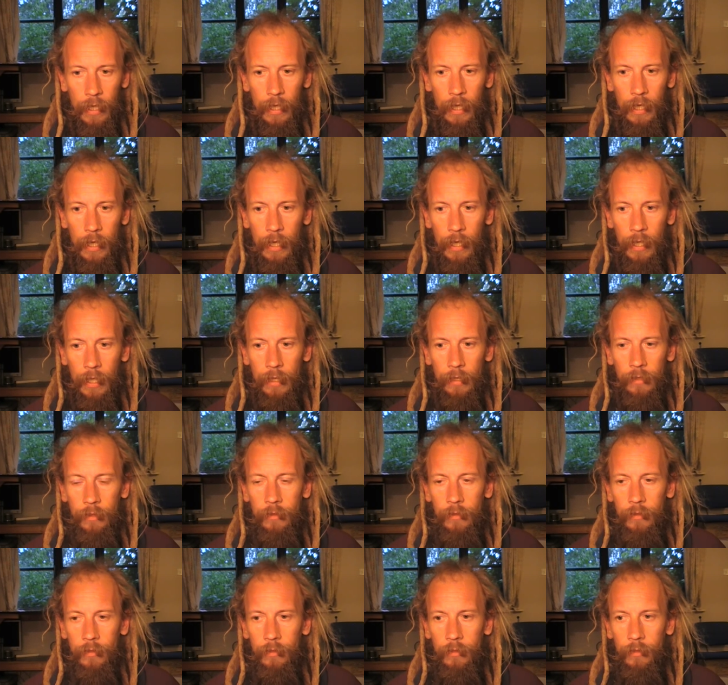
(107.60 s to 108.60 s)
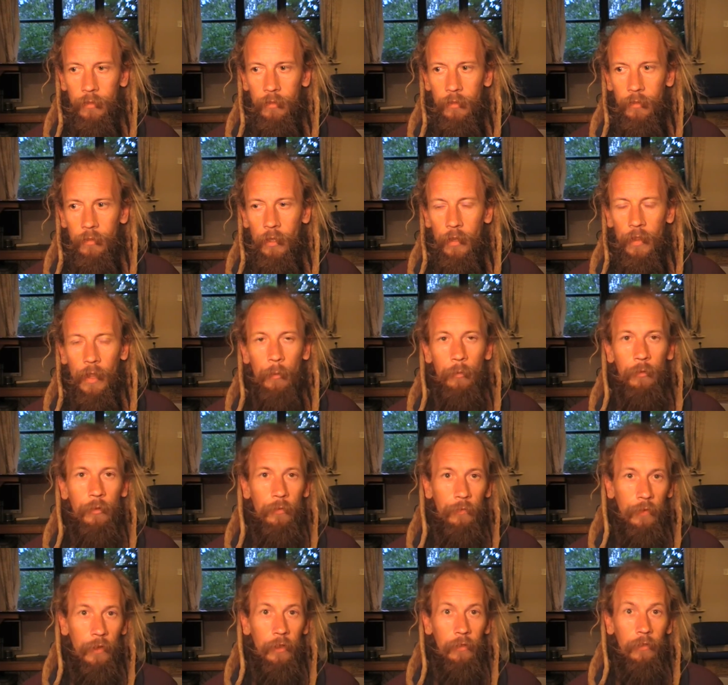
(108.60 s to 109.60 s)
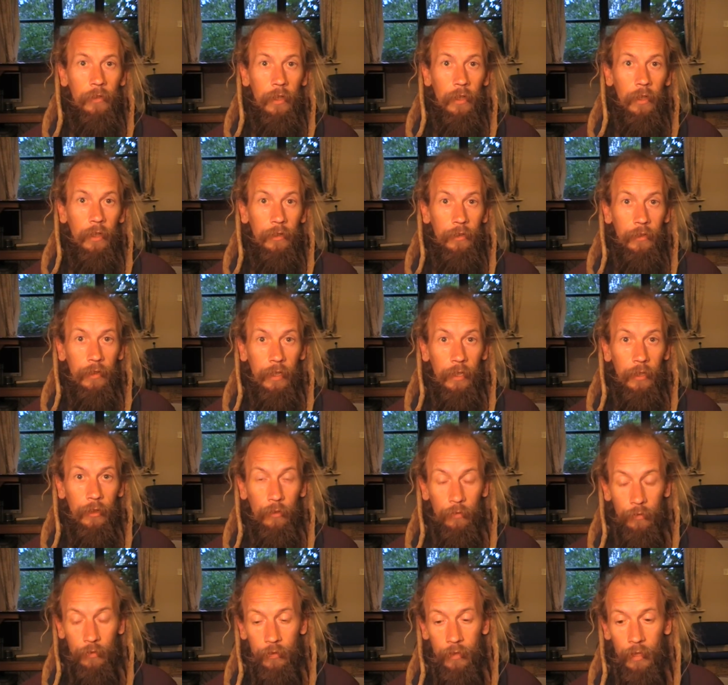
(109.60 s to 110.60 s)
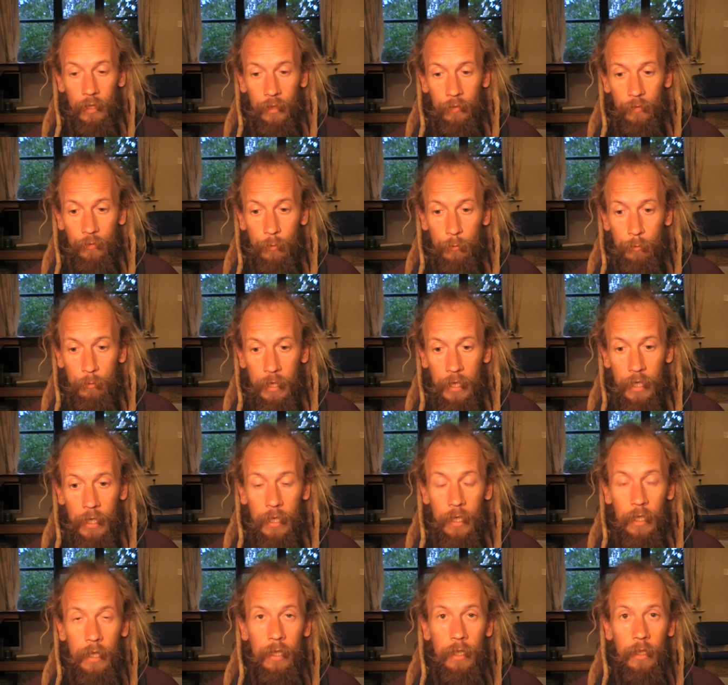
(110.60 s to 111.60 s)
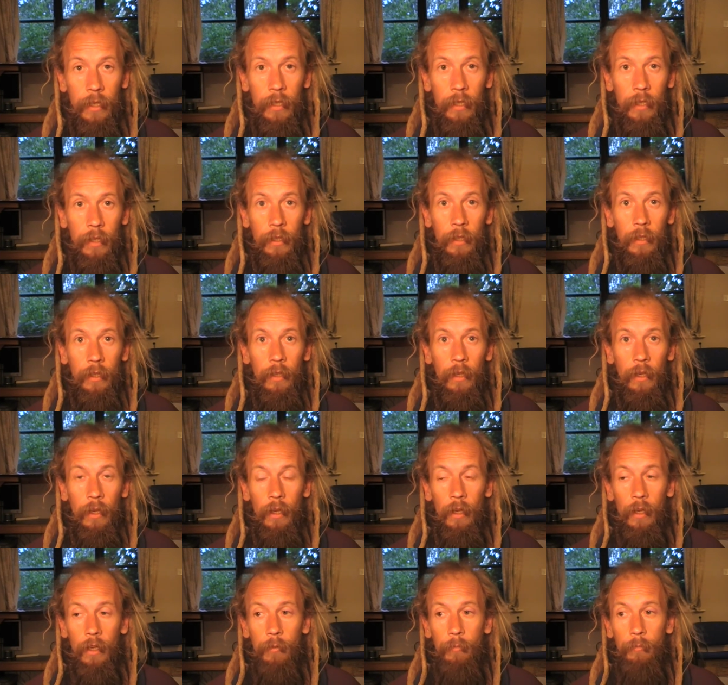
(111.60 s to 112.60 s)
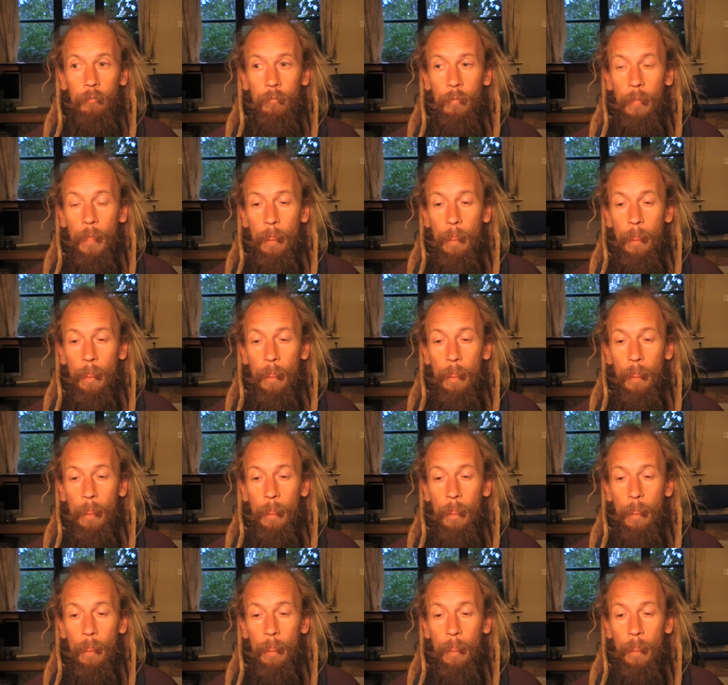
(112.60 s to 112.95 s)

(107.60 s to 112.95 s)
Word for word: And so that was the first thing I did, obviously, for me, and